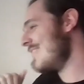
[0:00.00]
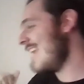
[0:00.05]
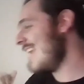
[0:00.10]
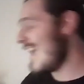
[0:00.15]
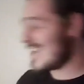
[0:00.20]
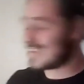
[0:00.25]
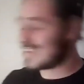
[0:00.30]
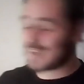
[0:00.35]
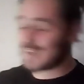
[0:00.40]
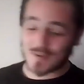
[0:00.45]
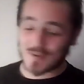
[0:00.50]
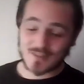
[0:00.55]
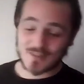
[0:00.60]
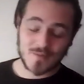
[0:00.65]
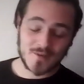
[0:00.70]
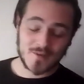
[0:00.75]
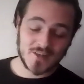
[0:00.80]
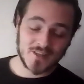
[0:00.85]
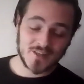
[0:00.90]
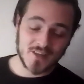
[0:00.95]
yeah, so
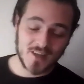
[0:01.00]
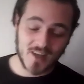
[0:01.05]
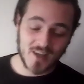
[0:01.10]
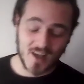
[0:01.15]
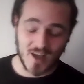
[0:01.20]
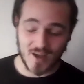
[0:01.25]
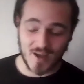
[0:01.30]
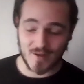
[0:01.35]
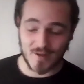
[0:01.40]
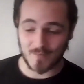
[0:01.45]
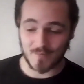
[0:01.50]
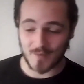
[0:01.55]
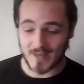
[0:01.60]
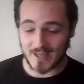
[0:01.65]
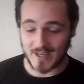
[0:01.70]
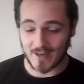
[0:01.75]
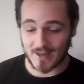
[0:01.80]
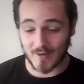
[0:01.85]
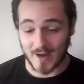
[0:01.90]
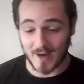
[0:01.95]
Marisha,
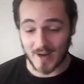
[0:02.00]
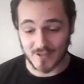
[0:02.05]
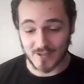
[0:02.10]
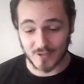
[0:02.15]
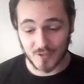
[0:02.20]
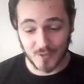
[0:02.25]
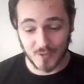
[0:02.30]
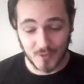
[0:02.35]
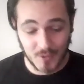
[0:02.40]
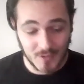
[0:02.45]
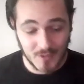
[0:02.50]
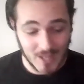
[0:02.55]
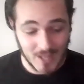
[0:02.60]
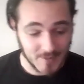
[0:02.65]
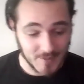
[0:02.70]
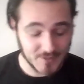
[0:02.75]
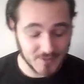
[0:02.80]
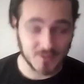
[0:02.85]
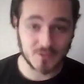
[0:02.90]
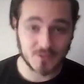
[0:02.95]
we arranged a call
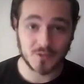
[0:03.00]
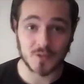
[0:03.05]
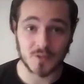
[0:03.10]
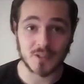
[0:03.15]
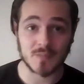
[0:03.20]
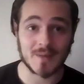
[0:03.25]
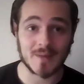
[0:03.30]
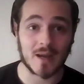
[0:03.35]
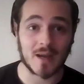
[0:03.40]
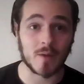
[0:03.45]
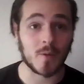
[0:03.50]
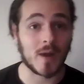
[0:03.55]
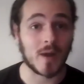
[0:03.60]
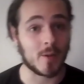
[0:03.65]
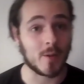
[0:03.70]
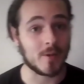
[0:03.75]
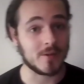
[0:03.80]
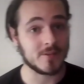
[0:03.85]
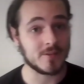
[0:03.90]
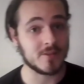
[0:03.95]
and we sort of talked about
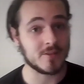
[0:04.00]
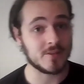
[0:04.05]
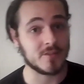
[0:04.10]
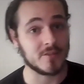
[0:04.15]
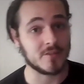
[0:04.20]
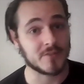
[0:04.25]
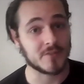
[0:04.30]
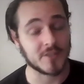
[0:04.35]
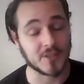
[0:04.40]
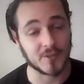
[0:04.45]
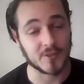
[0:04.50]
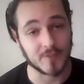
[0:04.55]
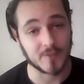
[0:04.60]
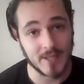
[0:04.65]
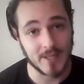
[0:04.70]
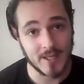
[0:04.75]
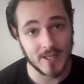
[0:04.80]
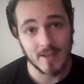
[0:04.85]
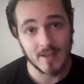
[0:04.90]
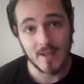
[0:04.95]
what I wanted to do for a
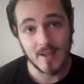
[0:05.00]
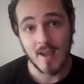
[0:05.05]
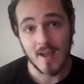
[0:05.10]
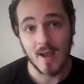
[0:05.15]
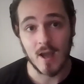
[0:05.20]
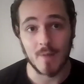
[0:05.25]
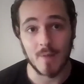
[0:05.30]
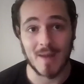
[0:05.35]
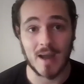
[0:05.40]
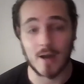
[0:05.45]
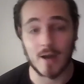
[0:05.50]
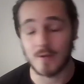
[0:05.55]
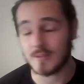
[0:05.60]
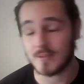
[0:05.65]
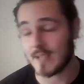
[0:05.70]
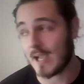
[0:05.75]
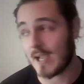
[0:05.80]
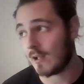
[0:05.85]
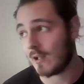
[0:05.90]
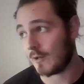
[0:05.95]
career, how I was
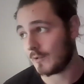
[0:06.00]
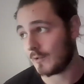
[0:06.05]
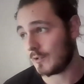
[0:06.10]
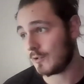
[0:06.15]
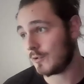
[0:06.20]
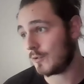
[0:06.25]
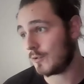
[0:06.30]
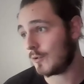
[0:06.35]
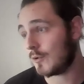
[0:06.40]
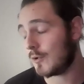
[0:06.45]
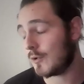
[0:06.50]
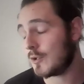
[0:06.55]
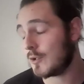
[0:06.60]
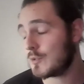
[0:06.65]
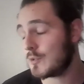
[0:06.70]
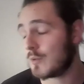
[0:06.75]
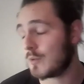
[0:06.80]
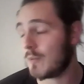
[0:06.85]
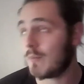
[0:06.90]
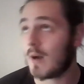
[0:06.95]
getting along with the
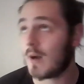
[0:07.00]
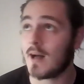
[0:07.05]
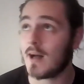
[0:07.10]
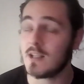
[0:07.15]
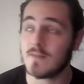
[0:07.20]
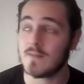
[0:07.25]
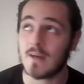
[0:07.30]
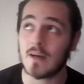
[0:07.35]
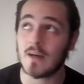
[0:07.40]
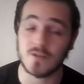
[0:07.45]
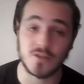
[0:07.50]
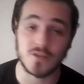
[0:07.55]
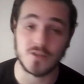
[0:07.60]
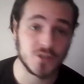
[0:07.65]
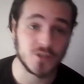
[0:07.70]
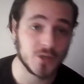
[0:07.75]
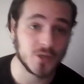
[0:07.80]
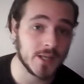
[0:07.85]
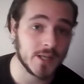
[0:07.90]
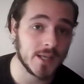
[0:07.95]
course, what parts of it I was
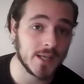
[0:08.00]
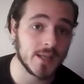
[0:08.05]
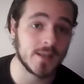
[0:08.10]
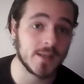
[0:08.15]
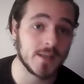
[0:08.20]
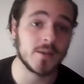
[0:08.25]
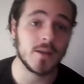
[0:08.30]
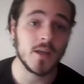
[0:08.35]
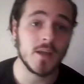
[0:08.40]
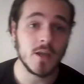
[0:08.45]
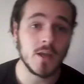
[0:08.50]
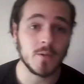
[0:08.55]
enjoying,